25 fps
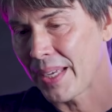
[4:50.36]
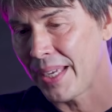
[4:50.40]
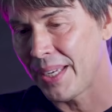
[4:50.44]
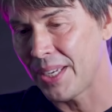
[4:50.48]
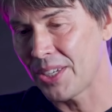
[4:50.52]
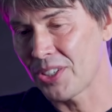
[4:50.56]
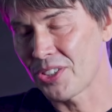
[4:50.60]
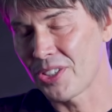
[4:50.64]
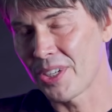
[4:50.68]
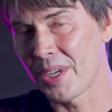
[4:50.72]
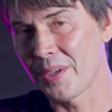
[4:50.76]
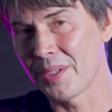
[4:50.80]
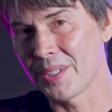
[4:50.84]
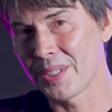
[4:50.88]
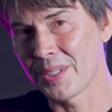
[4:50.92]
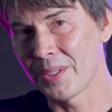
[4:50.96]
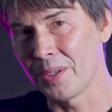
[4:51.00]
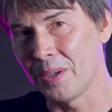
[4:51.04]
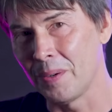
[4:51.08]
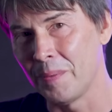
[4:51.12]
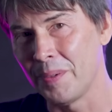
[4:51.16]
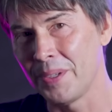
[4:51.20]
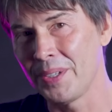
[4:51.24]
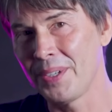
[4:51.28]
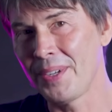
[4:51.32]
in a
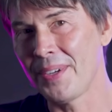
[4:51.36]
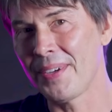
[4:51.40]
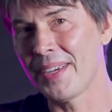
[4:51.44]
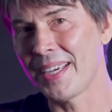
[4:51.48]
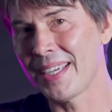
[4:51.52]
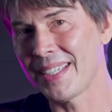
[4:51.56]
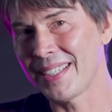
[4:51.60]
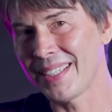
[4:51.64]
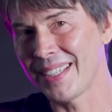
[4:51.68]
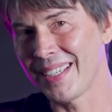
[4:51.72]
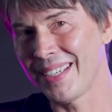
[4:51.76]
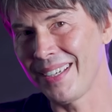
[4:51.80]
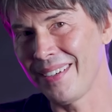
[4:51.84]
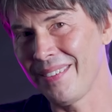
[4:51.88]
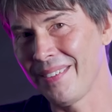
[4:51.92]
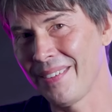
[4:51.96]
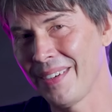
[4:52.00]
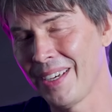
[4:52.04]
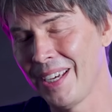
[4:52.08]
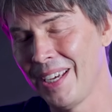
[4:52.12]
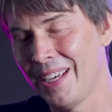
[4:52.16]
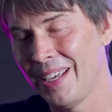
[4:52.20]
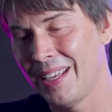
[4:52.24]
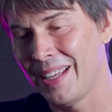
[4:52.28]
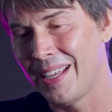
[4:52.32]
snowstorm on New Year's Eve.
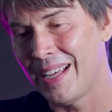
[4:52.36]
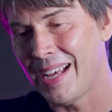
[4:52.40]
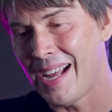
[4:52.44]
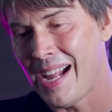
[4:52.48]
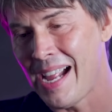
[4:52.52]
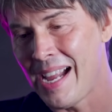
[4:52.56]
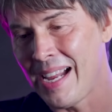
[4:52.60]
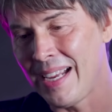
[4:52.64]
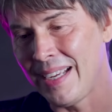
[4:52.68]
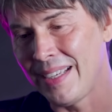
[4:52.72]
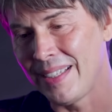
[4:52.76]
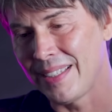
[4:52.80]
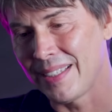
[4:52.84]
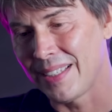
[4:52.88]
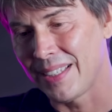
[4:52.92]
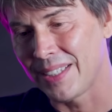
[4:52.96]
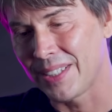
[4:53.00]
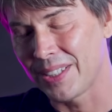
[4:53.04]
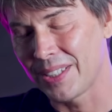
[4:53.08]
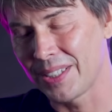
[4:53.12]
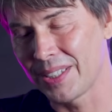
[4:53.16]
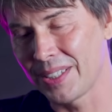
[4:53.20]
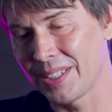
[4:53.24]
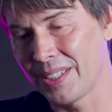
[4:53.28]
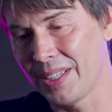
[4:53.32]
And a
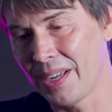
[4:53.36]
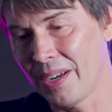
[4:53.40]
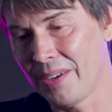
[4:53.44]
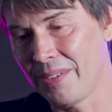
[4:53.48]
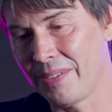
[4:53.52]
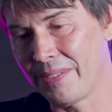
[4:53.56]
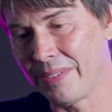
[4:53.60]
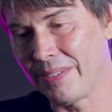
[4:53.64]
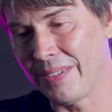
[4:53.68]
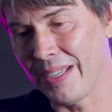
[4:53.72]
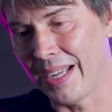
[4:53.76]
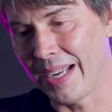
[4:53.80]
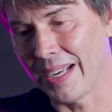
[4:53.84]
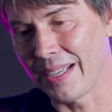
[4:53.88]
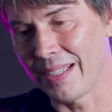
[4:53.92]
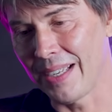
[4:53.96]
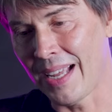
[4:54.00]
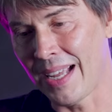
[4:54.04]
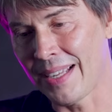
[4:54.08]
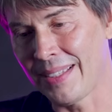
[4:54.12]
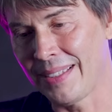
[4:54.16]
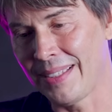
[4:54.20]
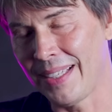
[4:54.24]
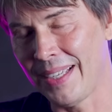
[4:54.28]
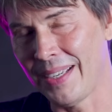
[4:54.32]
snowflake
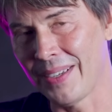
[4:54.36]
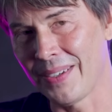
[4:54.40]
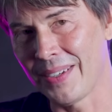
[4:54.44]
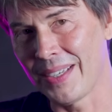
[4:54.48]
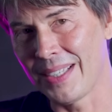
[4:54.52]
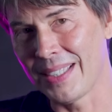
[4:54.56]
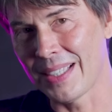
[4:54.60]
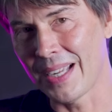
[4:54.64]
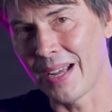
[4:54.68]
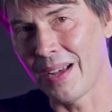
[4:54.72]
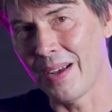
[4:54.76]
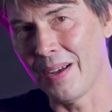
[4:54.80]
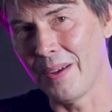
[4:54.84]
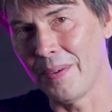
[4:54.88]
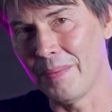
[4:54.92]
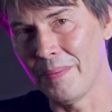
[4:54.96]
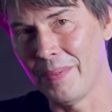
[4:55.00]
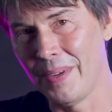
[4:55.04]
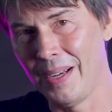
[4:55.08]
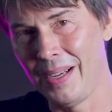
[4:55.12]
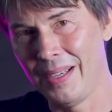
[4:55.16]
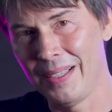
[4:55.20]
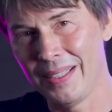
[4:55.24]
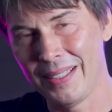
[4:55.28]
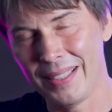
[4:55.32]
landed on his arm,
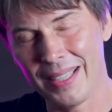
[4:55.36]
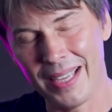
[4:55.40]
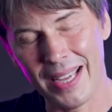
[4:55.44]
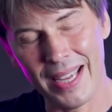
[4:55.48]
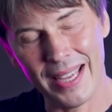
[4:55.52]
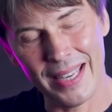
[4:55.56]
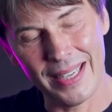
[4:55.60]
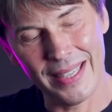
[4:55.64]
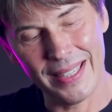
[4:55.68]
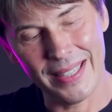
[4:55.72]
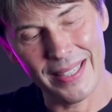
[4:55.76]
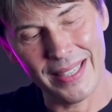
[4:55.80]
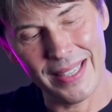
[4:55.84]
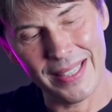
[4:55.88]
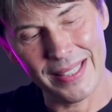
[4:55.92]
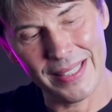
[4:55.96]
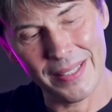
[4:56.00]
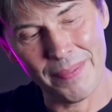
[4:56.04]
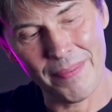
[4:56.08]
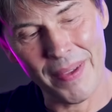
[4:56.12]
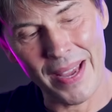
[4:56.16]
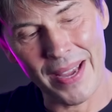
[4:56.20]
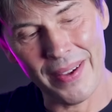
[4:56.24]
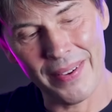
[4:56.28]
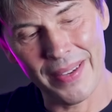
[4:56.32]
and it's
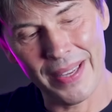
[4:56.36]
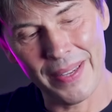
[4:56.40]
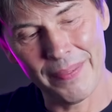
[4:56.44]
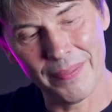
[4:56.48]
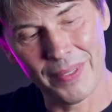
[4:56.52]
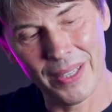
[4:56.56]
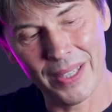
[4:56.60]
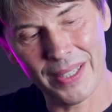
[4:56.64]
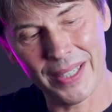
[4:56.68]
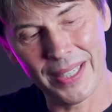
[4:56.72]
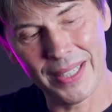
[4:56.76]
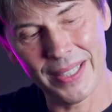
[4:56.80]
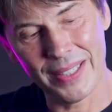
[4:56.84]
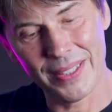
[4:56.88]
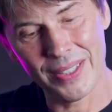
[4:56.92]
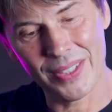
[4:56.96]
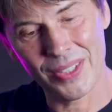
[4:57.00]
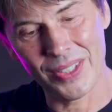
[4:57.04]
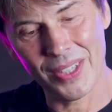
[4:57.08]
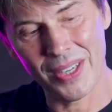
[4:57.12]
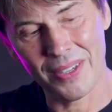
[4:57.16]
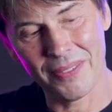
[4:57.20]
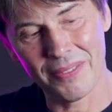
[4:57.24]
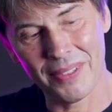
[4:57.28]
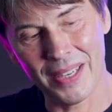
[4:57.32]
about him looking at the
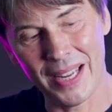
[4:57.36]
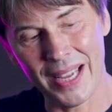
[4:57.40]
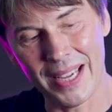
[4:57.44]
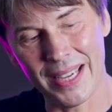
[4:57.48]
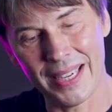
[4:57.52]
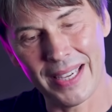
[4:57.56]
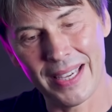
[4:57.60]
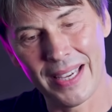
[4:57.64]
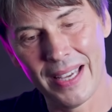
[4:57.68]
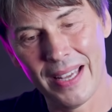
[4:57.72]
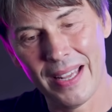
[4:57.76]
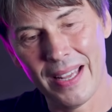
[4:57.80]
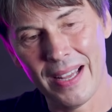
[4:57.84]
snowflake